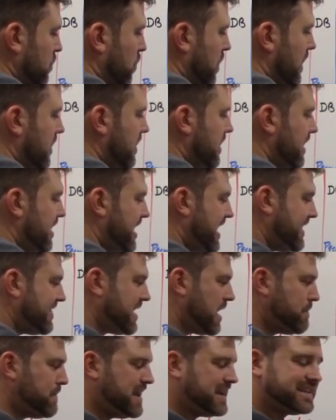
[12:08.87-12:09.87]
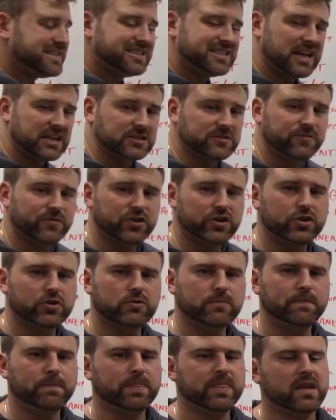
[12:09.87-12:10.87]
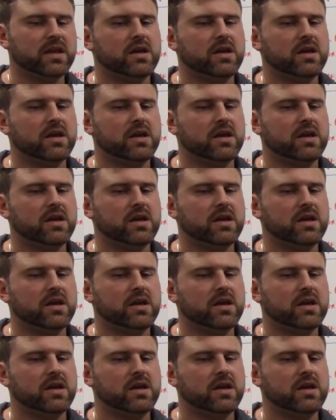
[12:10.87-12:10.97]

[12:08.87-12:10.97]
Whether or not that makes sense for you,